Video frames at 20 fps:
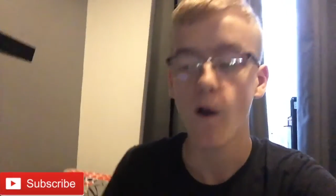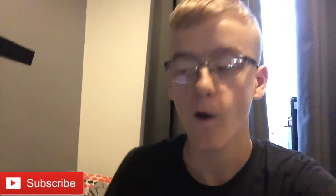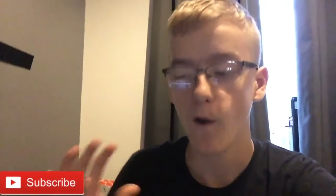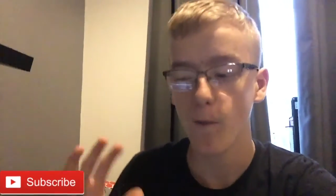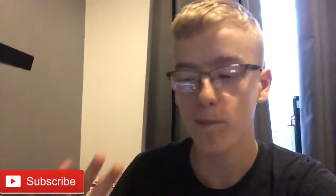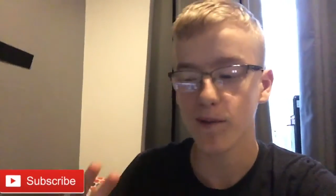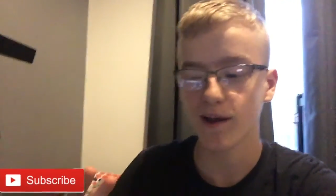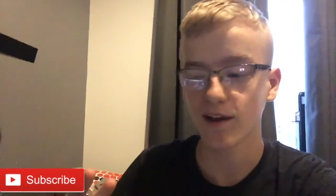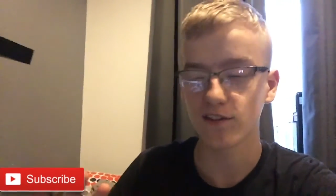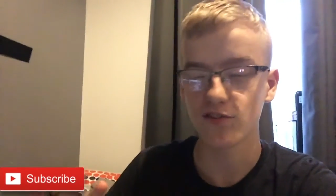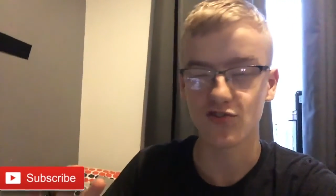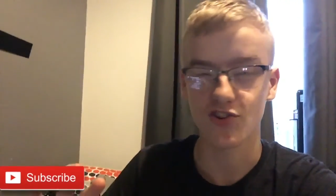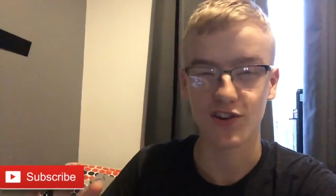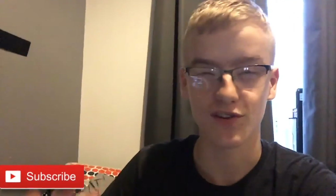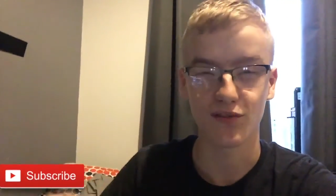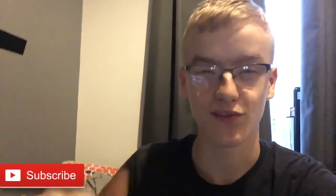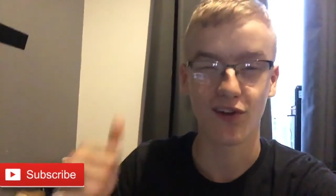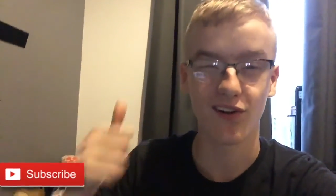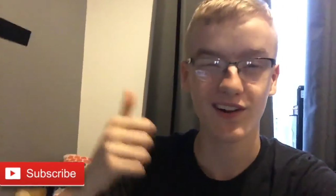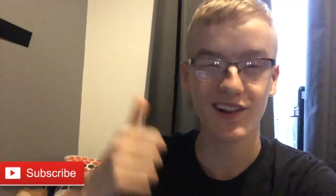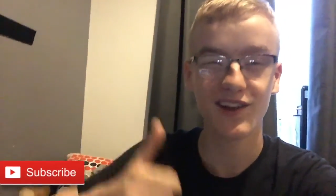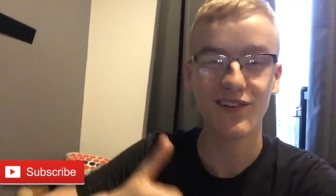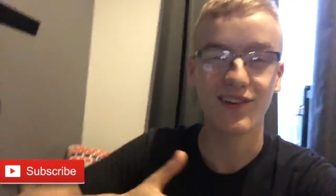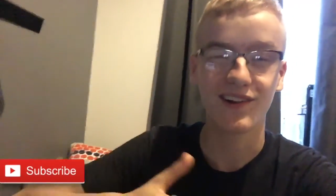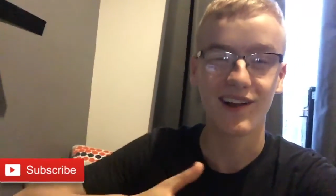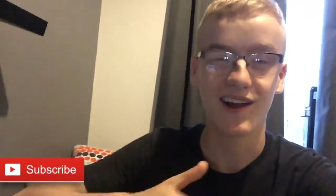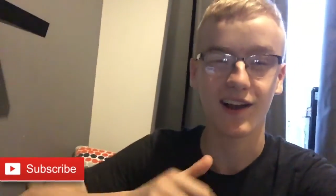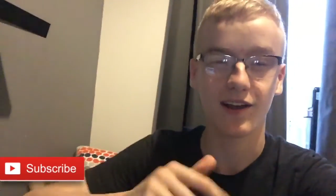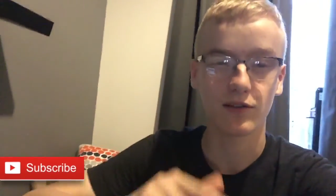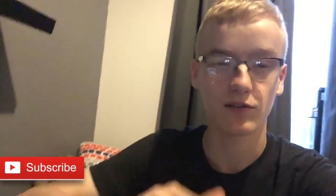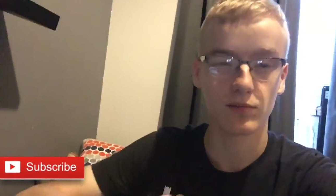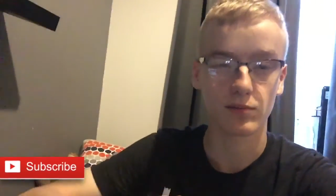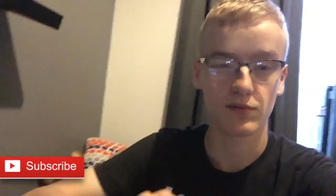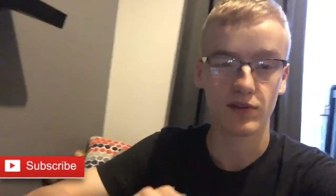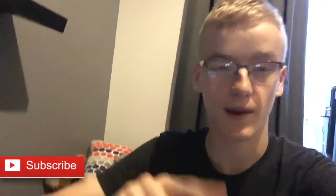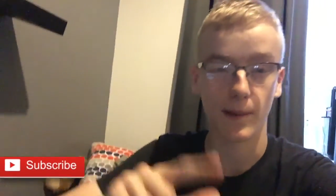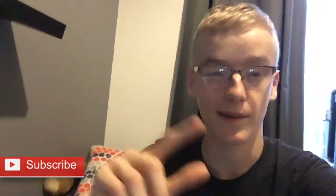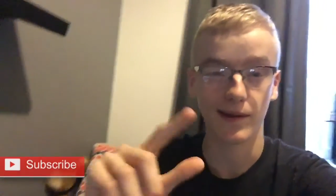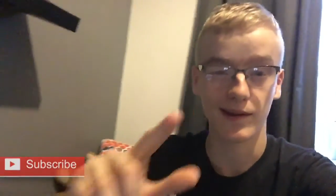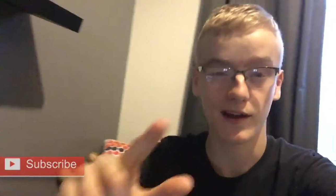Hope you guys enjoy the vlog. Leave a like and
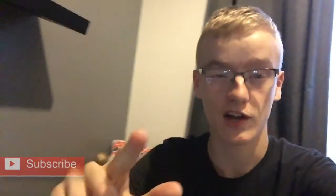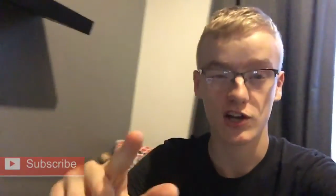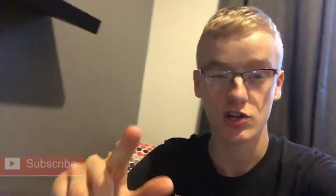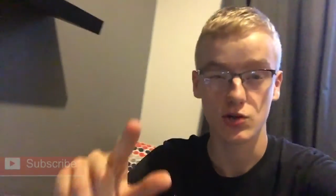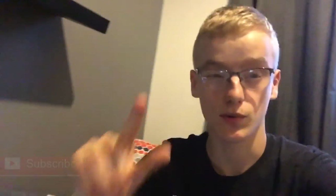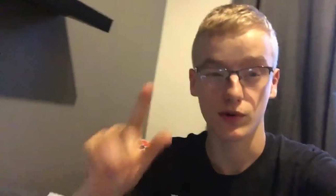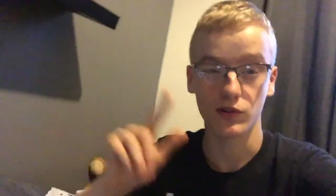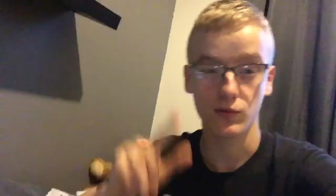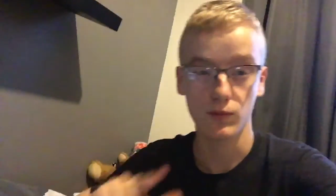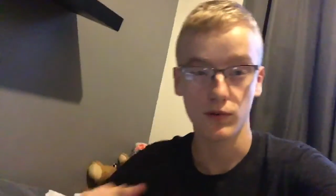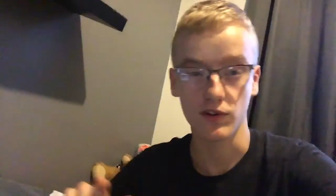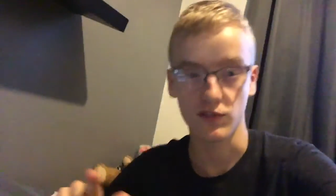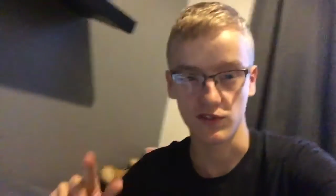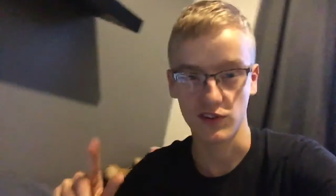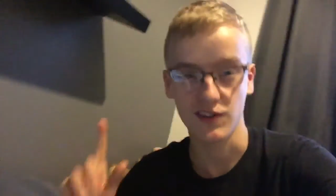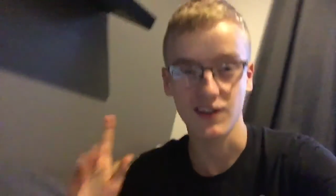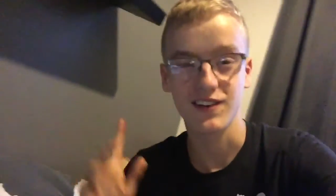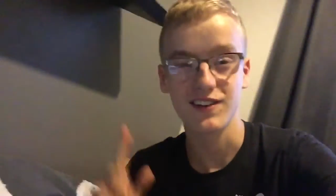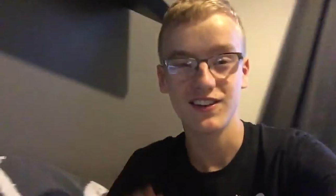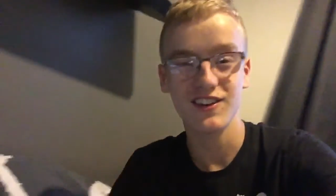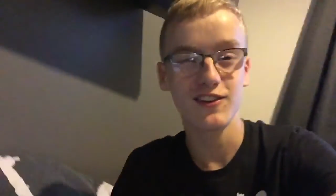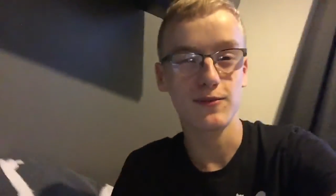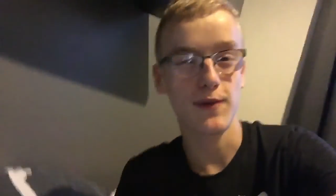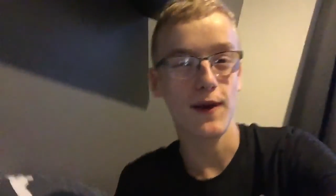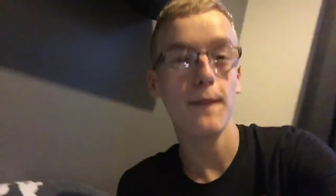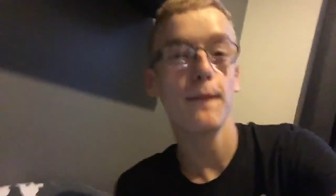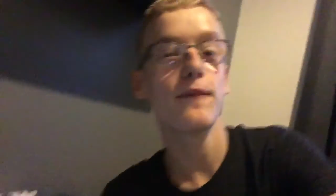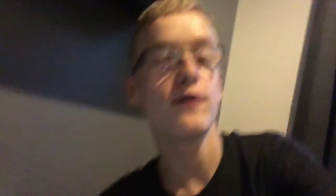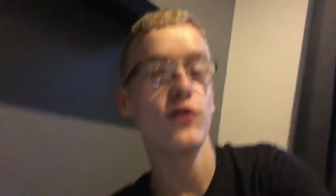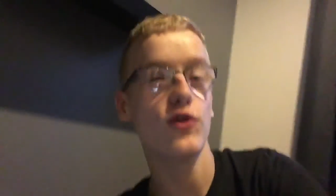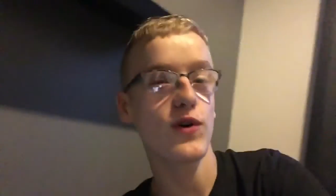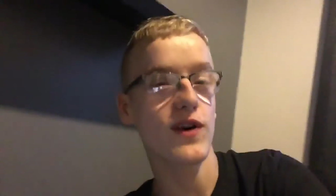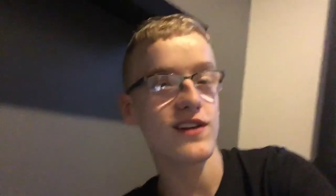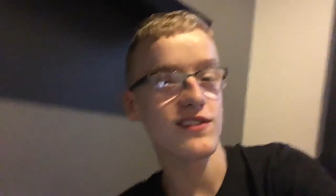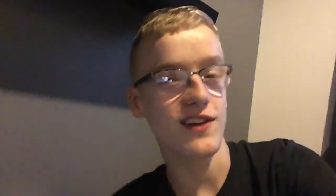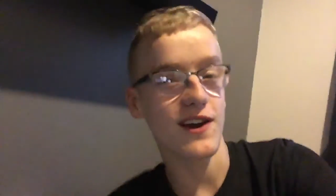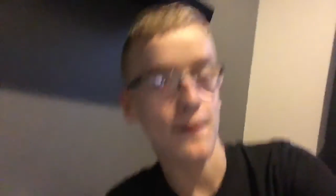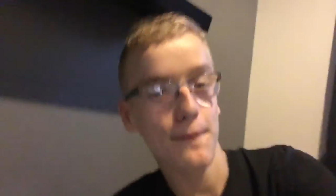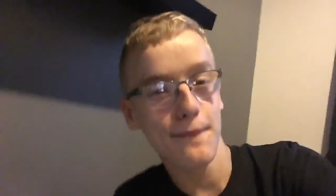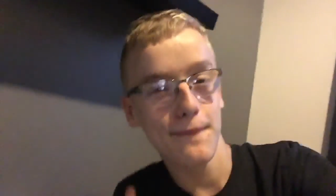subscribe, and I'll catch you on tomorrow's vlog, 6 PM
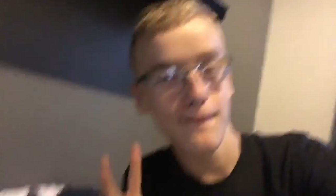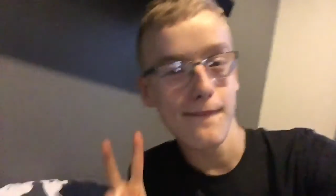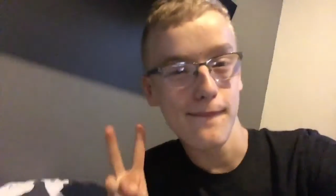UK time.